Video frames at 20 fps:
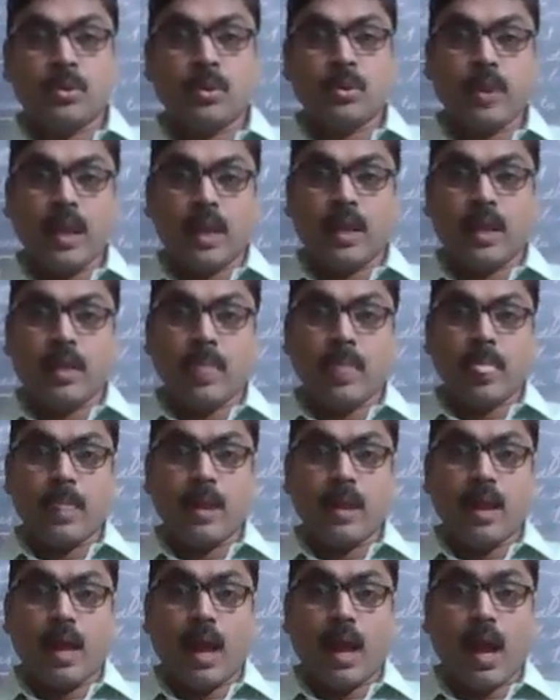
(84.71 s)
Today,
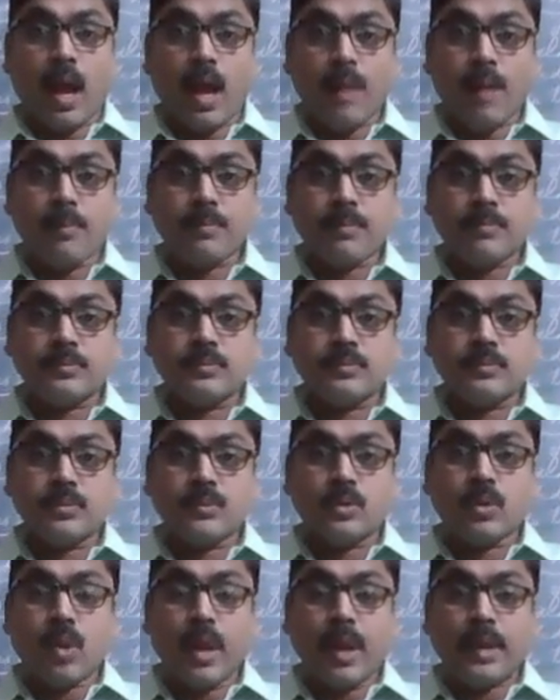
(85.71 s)
I am
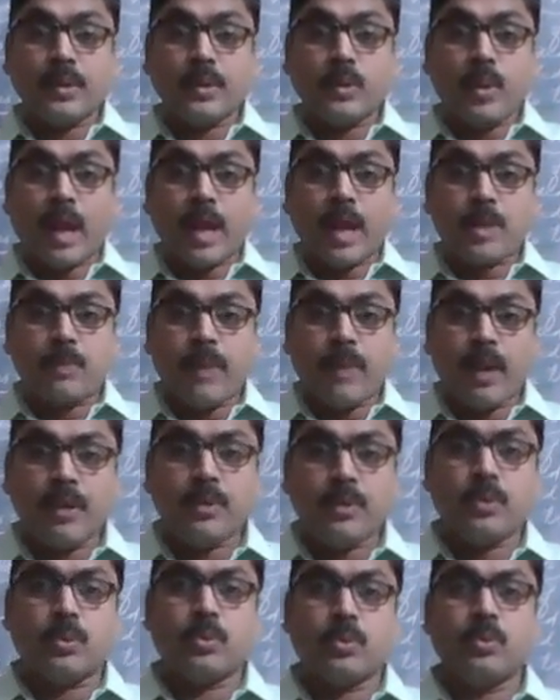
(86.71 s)
going to
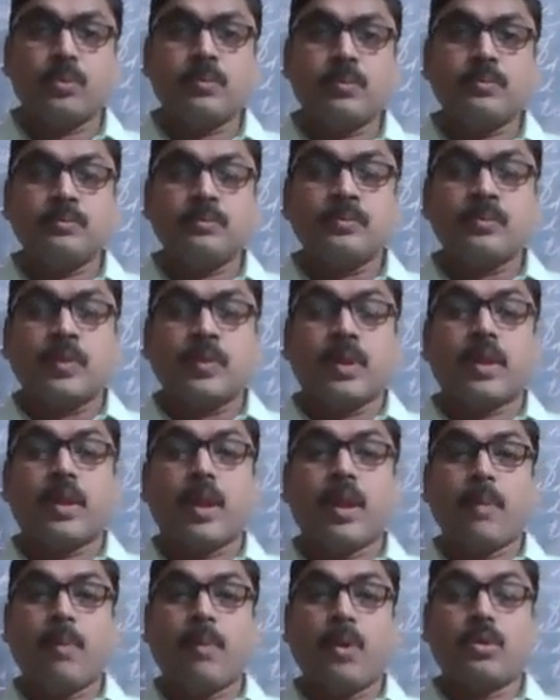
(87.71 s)
explain you
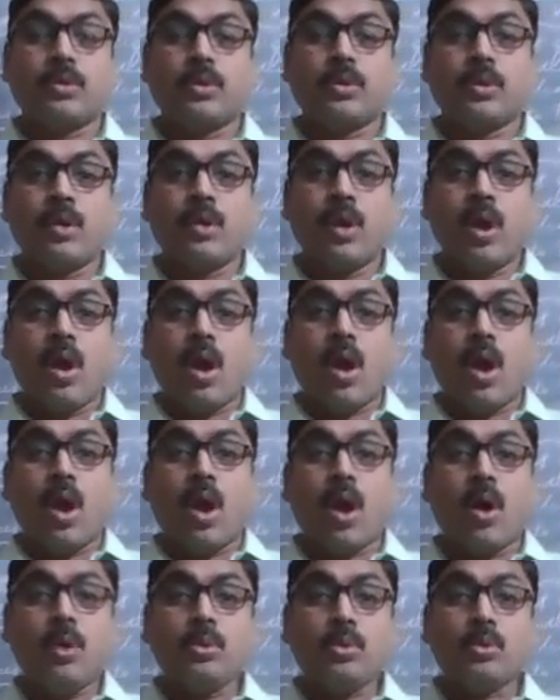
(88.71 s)
about
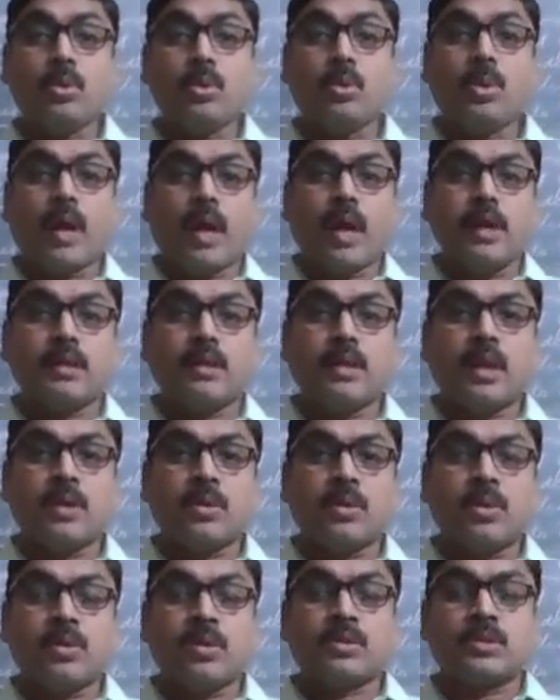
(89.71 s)
how to write the
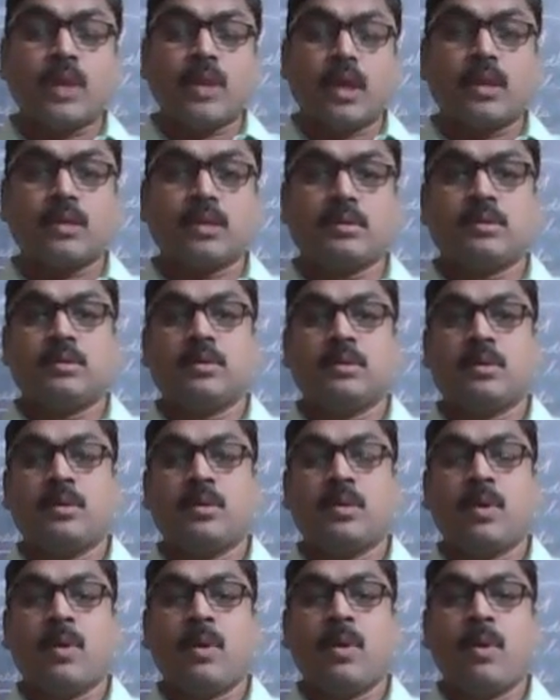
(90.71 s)
notes on
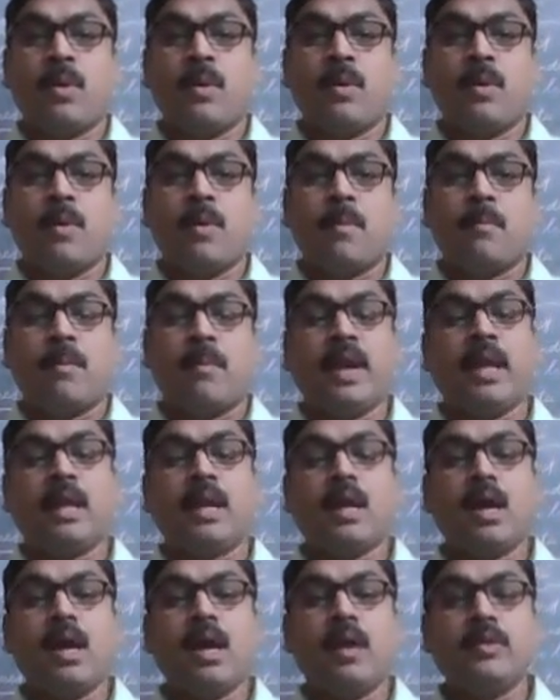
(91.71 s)

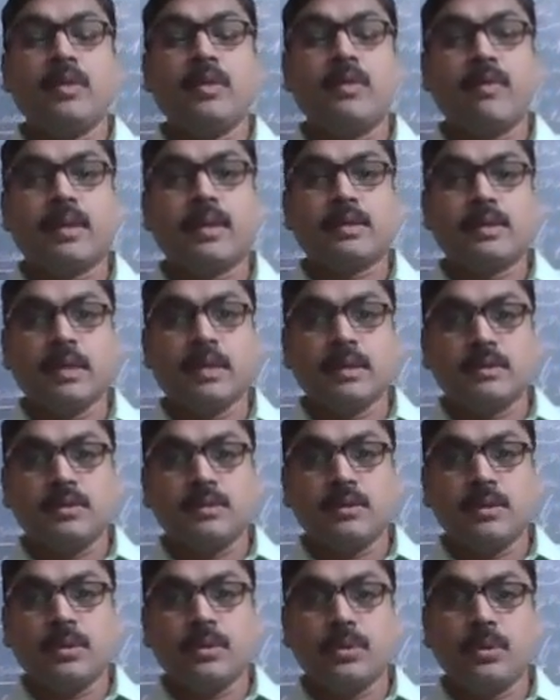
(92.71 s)
Maneka Gandhi
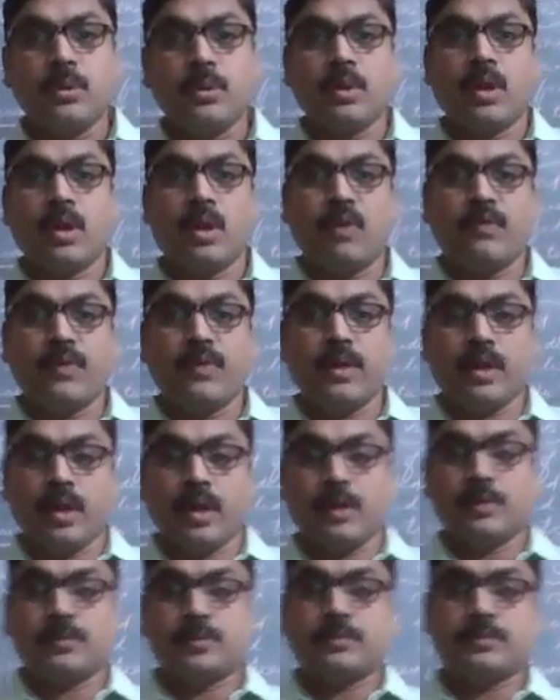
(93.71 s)
versus Union of India.